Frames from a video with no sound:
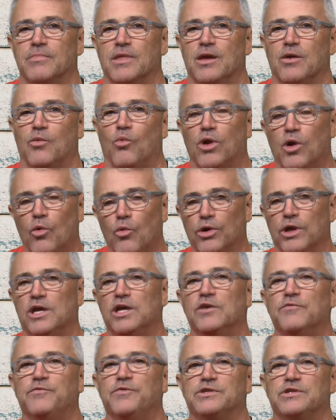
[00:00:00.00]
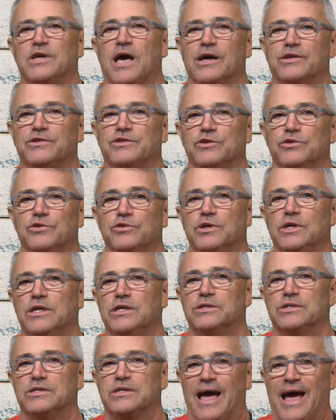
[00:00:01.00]
what I want to emphasize to you
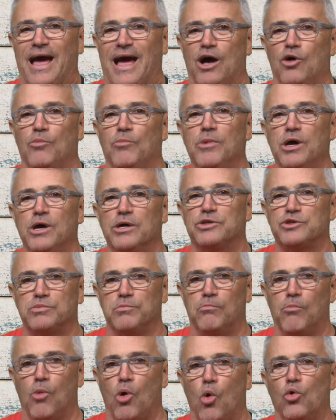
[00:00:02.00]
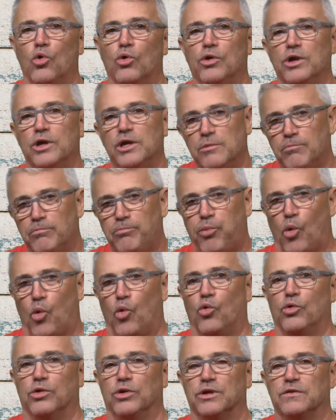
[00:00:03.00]
is how much more
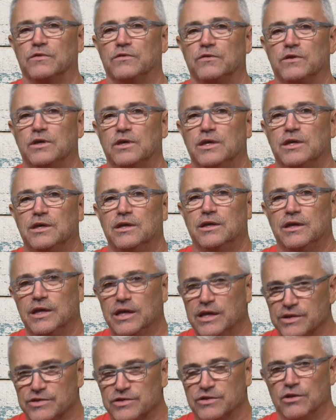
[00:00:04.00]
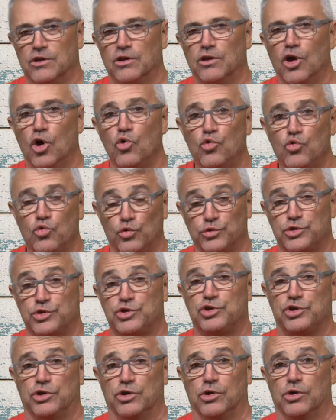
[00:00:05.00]
important is the local
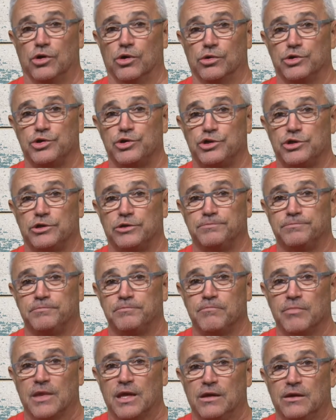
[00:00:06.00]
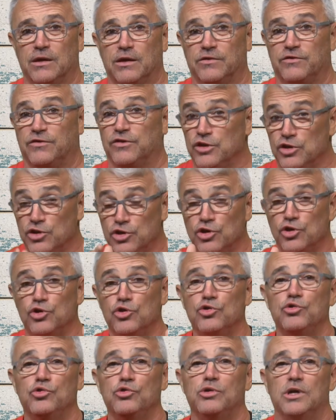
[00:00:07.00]
church to
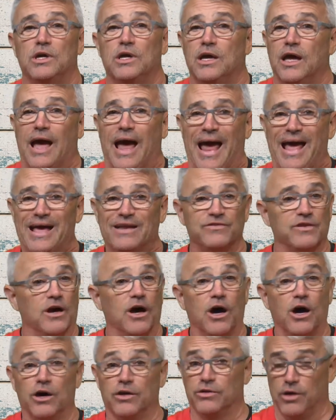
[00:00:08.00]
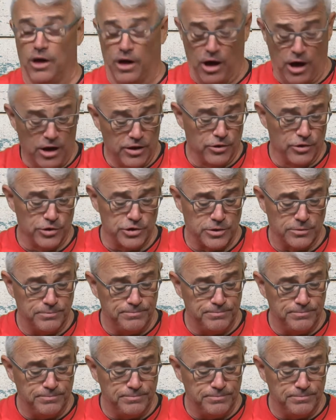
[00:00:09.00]
you and to others